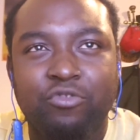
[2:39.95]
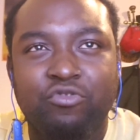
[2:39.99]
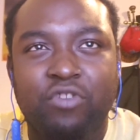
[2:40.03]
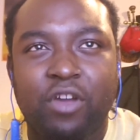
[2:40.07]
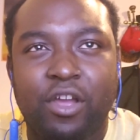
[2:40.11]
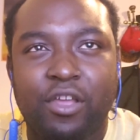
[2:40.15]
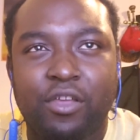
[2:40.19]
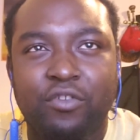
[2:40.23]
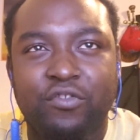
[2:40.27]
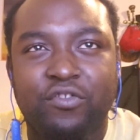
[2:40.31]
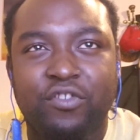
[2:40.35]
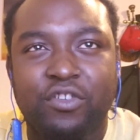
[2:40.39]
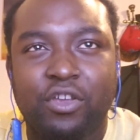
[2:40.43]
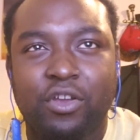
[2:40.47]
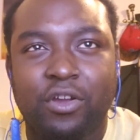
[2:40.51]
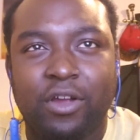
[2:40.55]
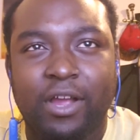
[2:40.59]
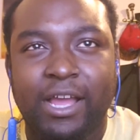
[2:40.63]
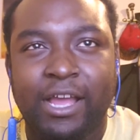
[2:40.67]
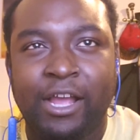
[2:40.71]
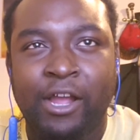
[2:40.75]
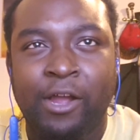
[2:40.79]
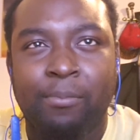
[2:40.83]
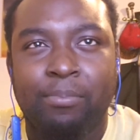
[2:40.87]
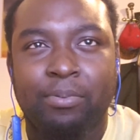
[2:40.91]
Try using
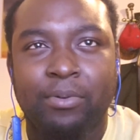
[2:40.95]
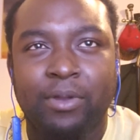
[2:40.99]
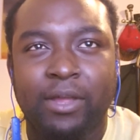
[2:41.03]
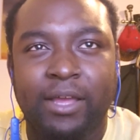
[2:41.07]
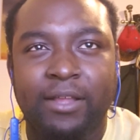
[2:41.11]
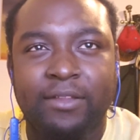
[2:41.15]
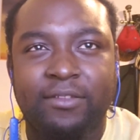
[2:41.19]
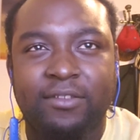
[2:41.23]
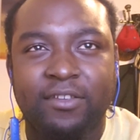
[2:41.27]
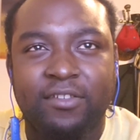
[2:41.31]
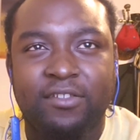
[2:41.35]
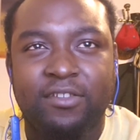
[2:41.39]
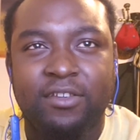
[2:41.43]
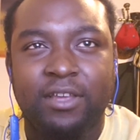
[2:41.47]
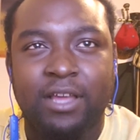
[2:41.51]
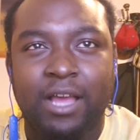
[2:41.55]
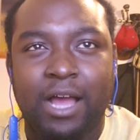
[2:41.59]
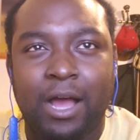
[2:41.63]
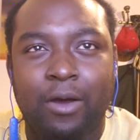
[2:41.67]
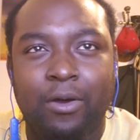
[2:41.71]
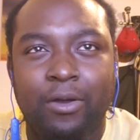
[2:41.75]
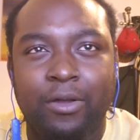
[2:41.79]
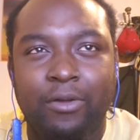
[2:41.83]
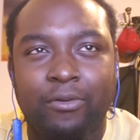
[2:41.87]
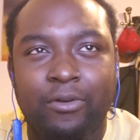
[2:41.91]
your air blade to see
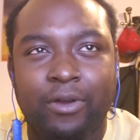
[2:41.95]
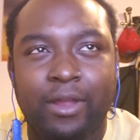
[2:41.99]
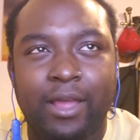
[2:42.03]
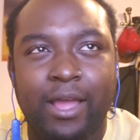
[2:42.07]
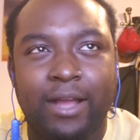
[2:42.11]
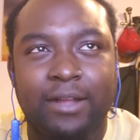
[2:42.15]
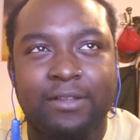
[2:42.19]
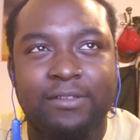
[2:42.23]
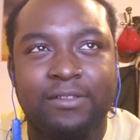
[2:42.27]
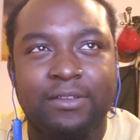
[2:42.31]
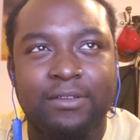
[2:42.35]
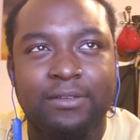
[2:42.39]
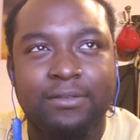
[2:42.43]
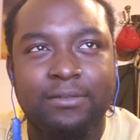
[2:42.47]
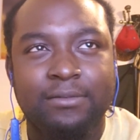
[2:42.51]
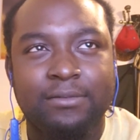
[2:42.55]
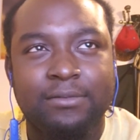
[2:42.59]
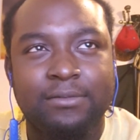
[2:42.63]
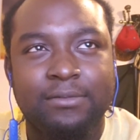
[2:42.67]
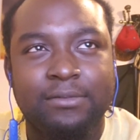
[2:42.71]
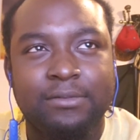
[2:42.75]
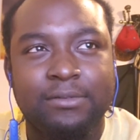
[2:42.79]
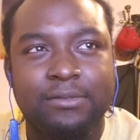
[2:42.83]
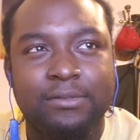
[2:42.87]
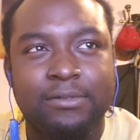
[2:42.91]
how he'll react.
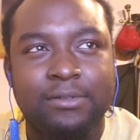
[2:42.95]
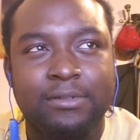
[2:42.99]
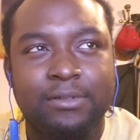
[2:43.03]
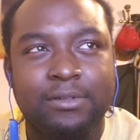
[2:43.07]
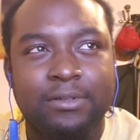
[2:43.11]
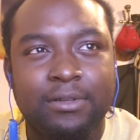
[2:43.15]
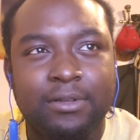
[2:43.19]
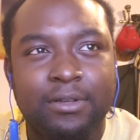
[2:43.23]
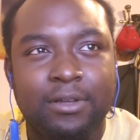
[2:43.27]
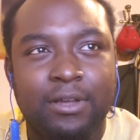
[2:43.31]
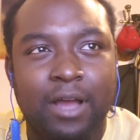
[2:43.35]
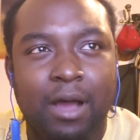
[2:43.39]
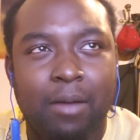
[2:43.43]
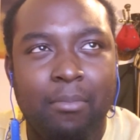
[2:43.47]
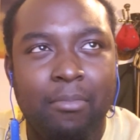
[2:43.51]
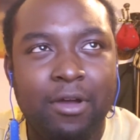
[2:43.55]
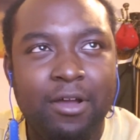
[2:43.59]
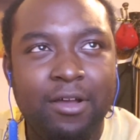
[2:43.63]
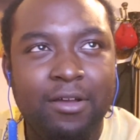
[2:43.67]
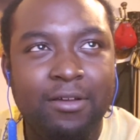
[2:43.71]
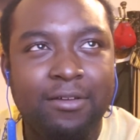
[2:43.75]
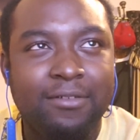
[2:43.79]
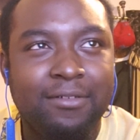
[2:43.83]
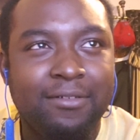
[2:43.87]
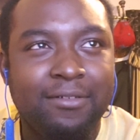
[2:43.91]
Kama?